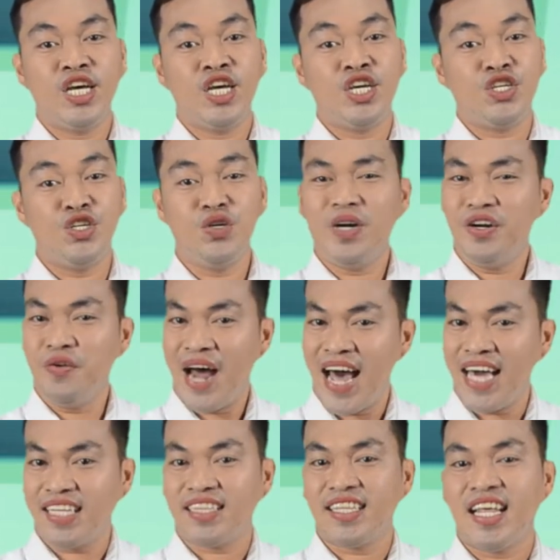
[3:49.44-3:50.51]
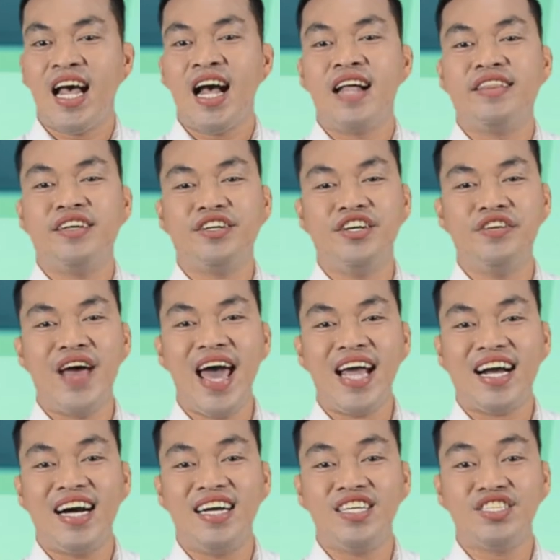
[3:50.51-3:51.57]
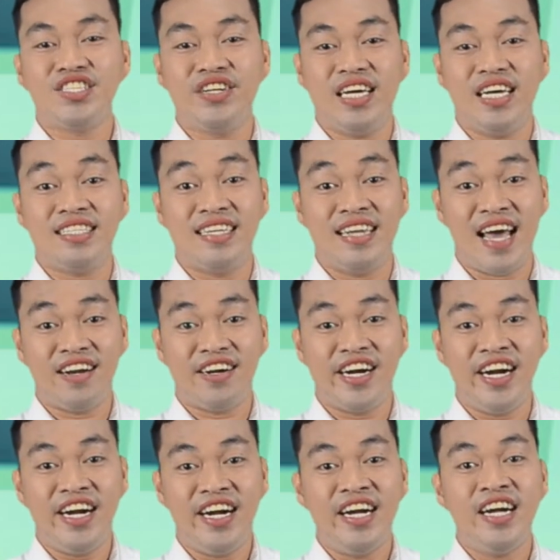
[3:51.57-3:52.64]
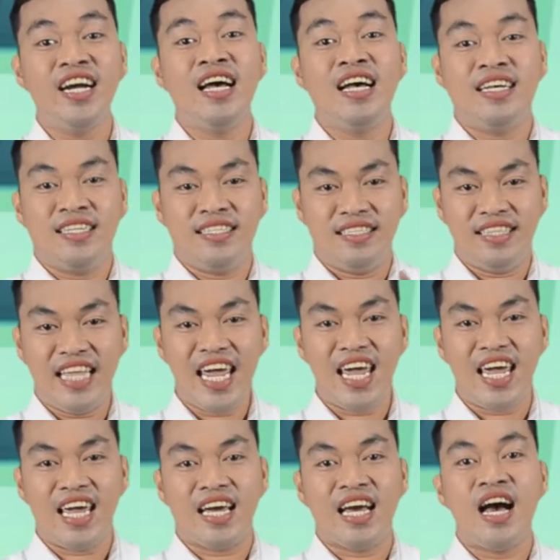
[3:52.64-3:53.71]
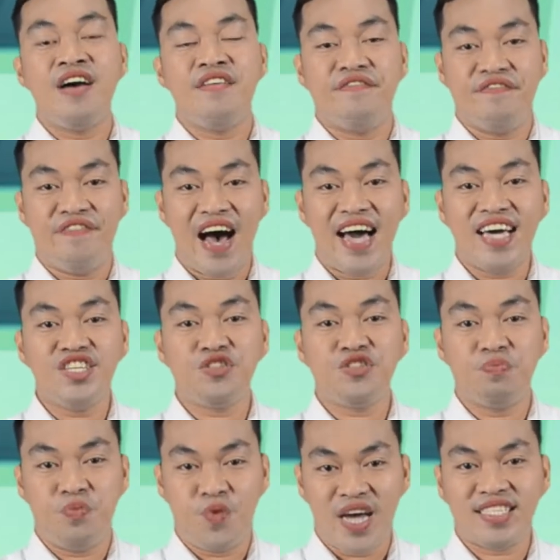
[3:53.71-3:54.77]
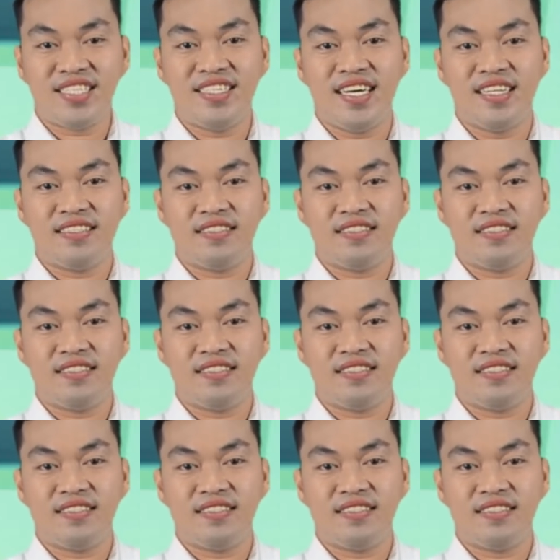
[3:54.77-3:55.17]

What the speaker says: You are right! The correct answer is letter D. Vice President.